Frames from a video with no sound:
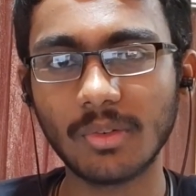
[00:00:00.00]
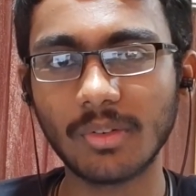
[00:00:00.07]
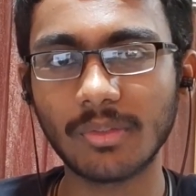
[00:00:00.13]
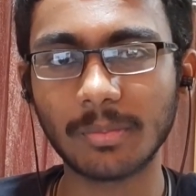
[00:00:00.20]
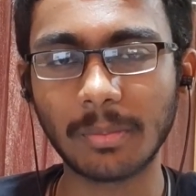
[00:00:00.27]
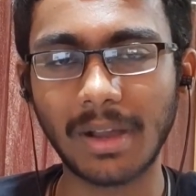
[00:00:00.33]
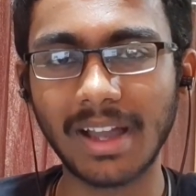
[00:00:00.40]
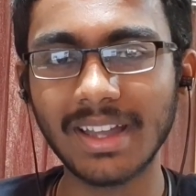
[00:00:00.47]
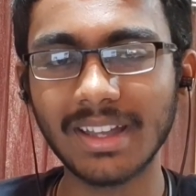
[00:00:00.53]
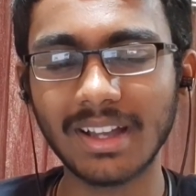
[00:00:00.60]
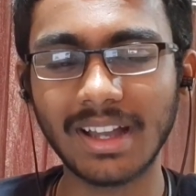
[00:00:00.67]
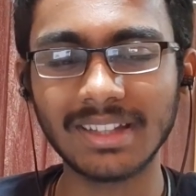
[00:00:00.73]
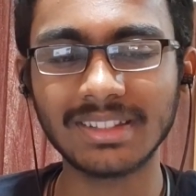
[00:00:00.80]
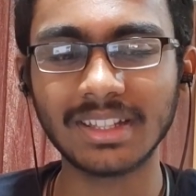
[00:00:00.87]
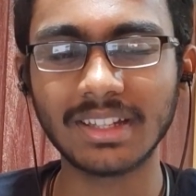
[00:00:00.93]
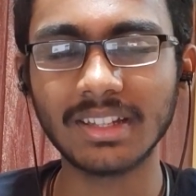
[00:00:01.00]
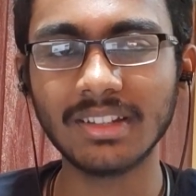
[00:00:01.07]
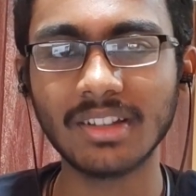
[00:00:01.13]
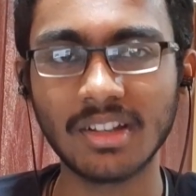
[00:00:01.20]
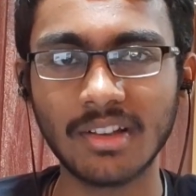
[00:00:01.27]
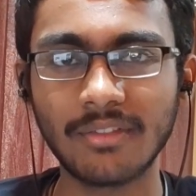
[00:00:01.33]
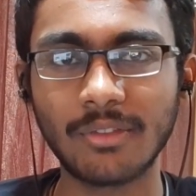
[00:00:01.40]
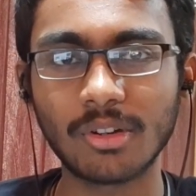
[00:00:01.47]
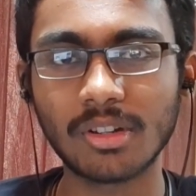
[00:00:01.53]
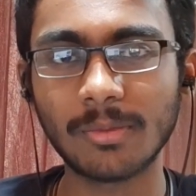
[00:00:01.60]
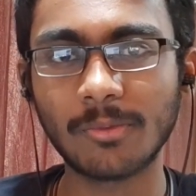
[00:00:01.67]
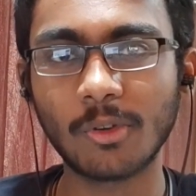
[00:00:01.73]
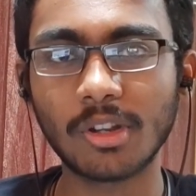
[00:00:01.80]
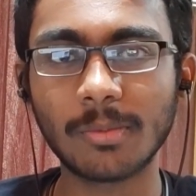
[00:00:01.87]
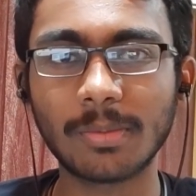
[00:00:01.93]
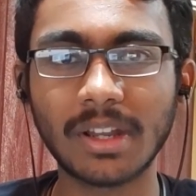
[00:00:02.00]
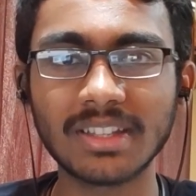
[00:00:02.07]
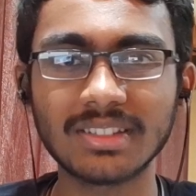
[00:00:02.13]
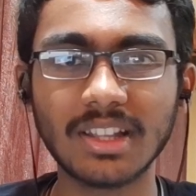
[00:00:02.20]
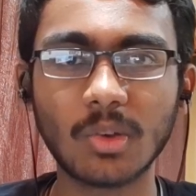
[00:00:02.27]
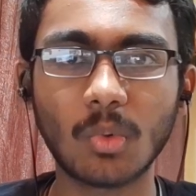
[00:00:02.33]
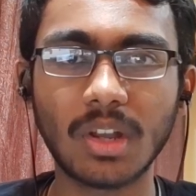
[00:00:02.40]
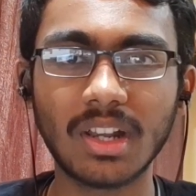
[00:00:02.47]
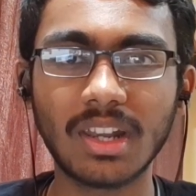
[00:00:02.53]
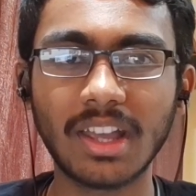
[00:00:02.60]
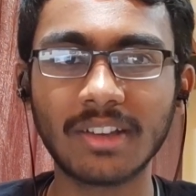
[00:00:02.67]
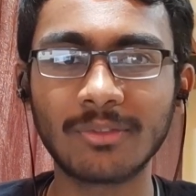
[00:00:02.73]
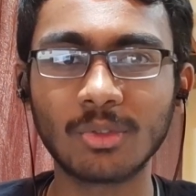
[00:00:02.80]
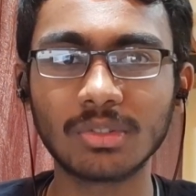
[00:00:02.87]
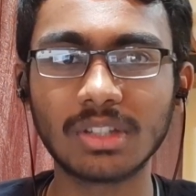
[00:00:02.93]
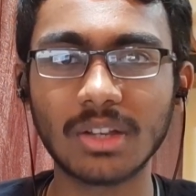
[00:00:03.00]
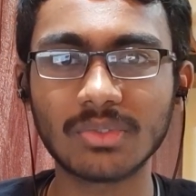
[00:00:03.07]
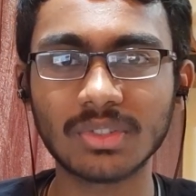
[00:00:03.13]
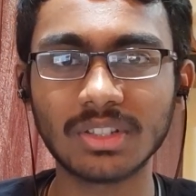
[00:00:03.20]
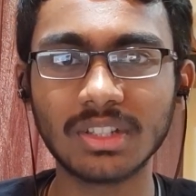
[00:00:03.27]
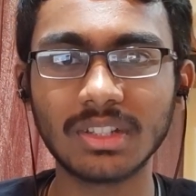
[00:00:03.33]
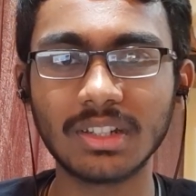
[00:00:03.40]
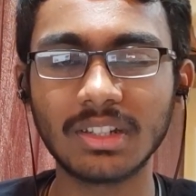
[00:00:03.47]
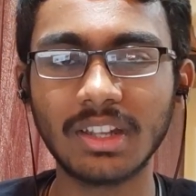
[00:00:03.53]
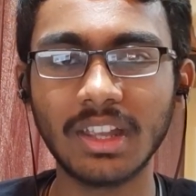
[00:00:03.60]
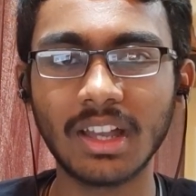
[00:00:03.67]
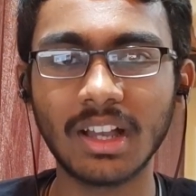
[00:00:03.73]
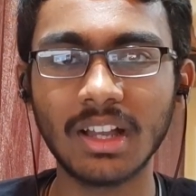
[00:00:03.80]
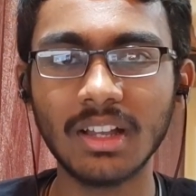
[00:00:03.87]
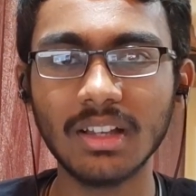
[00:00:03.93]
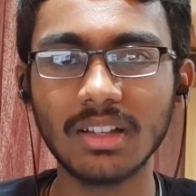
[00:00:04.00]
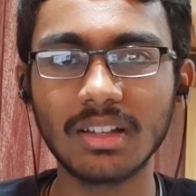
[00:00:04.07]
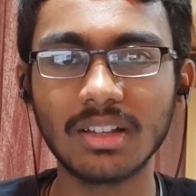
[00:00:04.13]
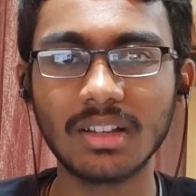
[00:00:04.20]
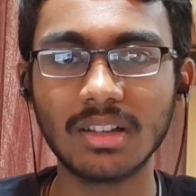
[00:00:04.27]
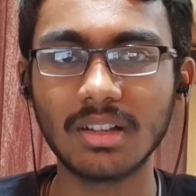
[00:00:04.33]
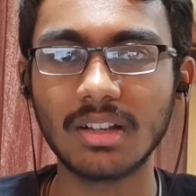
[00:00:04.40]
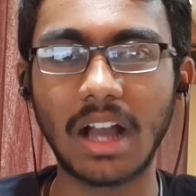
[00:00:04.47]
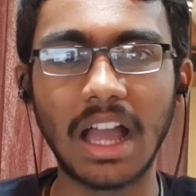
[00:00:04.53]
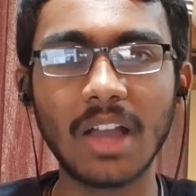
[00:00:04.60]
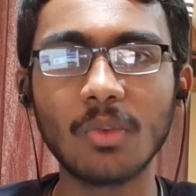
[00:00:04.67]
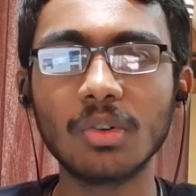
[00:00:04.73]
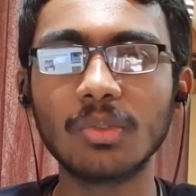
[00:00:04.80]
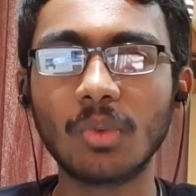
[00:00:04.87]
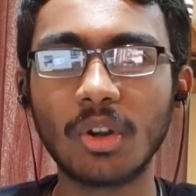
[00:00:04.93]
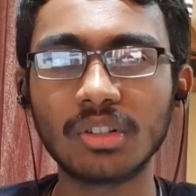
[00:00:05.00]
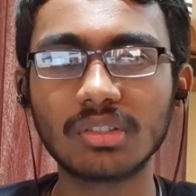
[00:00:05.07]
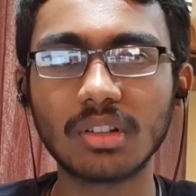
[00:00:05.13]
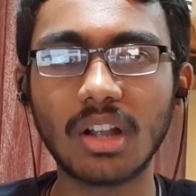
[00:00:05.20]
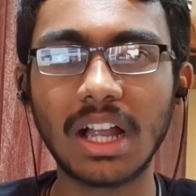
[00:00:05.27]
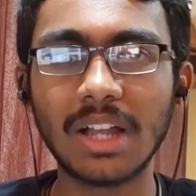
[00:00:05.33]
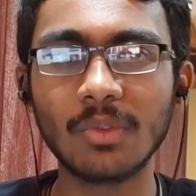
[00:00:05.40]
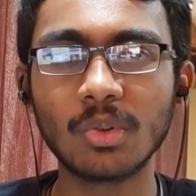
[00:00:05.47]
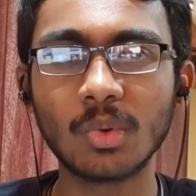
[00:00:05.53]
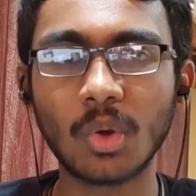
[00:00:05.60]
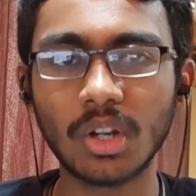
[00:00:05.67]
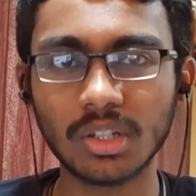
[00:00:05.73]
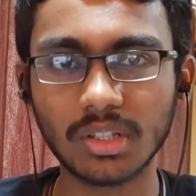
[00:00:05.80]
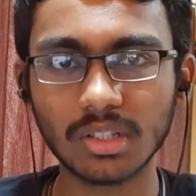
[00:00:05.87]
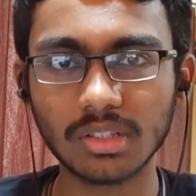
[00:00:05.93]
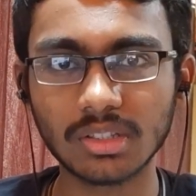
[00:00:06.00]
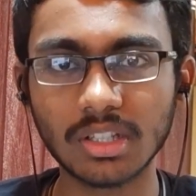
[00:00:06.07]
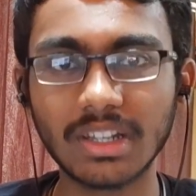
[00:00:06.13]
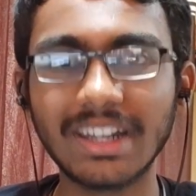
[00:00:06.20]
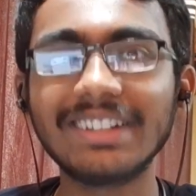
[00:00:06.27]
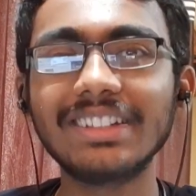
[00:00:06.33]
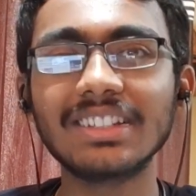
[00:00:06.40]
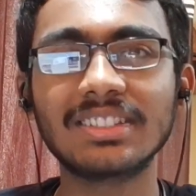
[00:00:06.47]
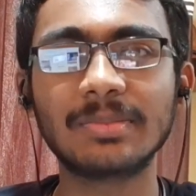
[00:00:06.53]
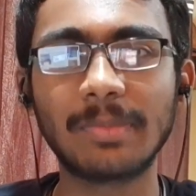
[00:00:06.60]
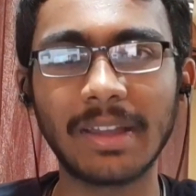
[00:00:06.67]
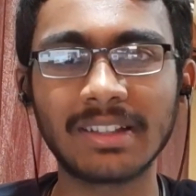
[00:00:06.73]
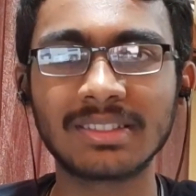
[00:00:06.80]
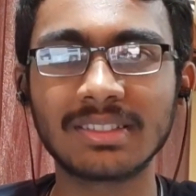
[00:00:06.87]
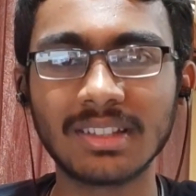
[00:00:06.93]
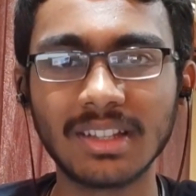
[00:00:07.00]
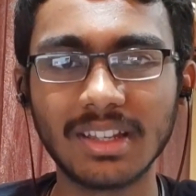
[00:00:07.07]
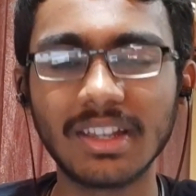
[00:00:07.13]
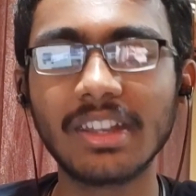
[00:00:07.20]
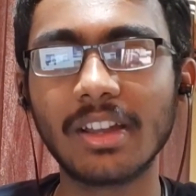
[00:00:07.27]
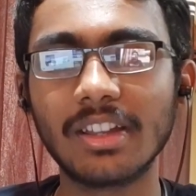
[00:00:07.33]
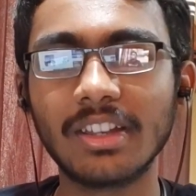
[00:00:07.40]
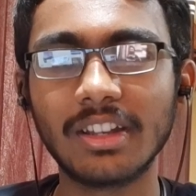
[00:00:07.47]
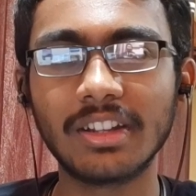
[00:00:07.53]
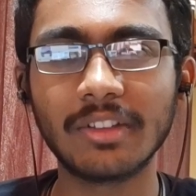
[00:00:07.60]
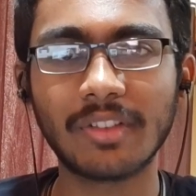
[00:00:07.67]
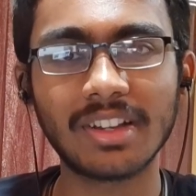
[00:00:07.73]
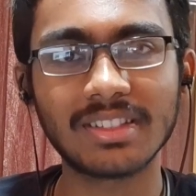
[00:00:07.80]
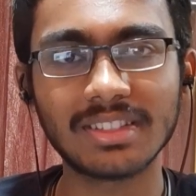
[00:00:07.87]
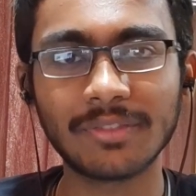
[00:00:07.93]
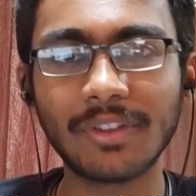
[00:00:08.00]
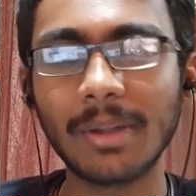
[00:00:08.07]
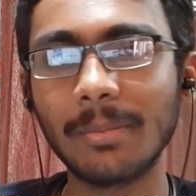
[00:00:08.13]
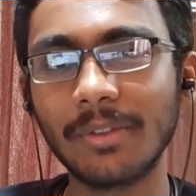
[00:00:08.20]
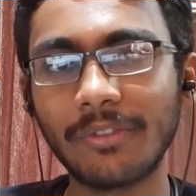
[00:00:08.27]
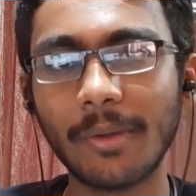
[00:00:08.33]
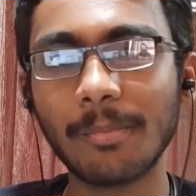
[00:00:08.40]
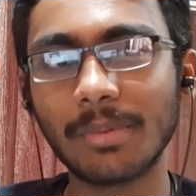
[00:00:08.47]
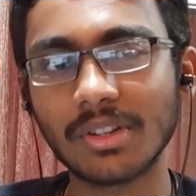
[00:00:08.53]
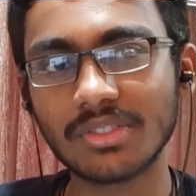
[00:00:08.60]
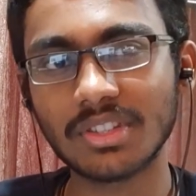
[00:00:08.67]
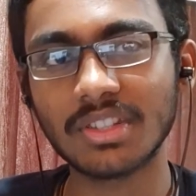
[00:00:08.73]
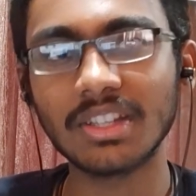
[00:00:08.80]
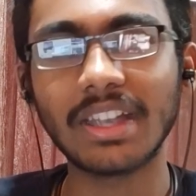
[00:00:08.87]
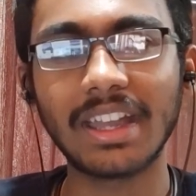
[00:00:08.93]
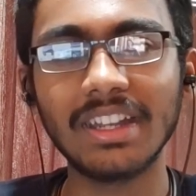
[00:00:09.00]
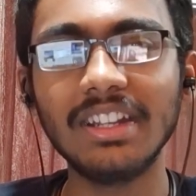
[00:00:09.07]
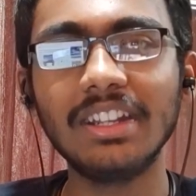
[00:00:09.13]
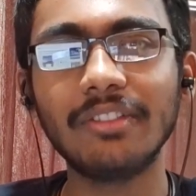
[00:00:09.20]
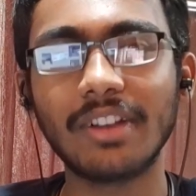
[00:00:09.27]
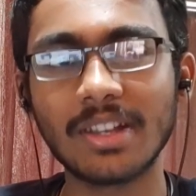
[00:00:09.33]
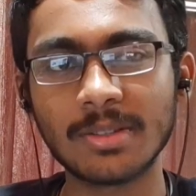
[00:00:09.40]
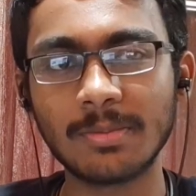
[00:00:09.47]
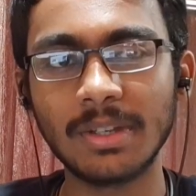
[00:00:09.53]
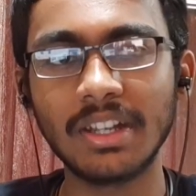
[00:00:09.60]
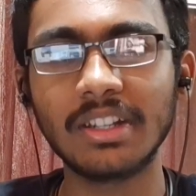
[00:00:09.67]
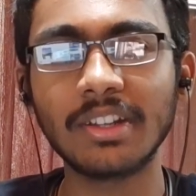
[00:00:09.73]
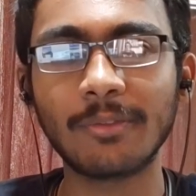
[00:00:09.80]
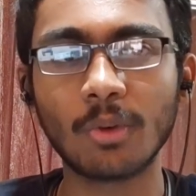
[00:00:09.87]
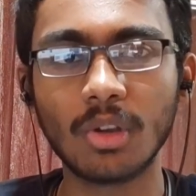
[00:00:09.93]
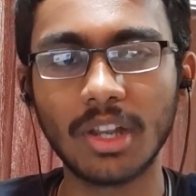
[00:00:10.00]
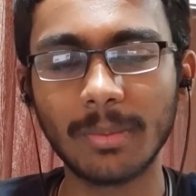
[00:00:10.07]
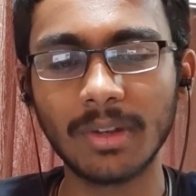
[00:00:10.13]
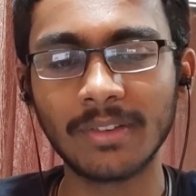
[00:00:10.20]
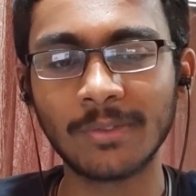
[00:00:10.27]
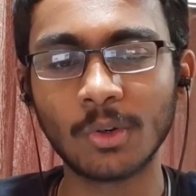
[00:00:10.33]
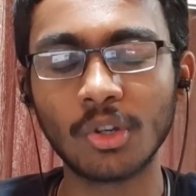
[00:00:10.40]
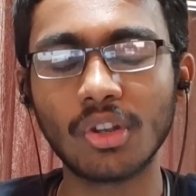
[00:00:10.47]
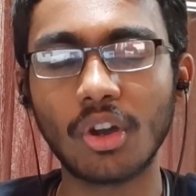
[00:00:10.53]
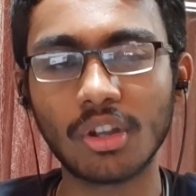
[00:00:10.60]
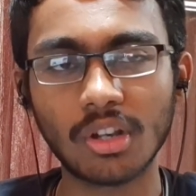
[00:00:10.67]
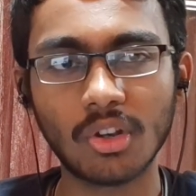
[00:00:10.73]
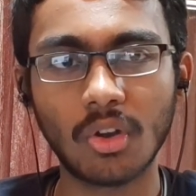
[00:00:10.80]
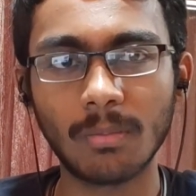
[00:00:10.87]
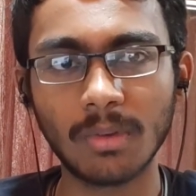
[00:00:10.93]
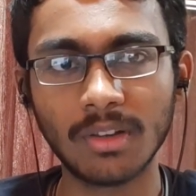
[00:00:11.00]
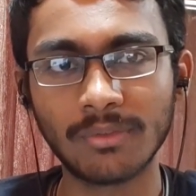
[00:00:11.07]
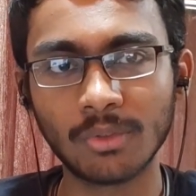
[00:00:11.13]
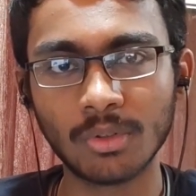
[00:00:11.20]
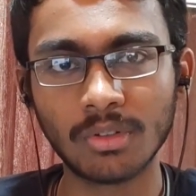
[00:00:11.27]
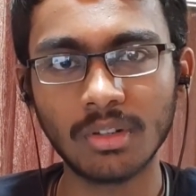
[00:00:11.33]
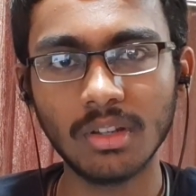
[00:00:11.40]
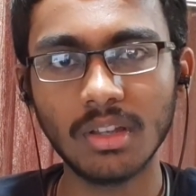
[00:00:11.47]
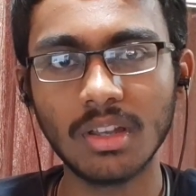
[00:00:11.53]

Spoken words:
my I think for a price like 1,04,000 in India, I would want the latest specs in a device. If I'm purchasing any device, be it a foldable phone or a normal phone,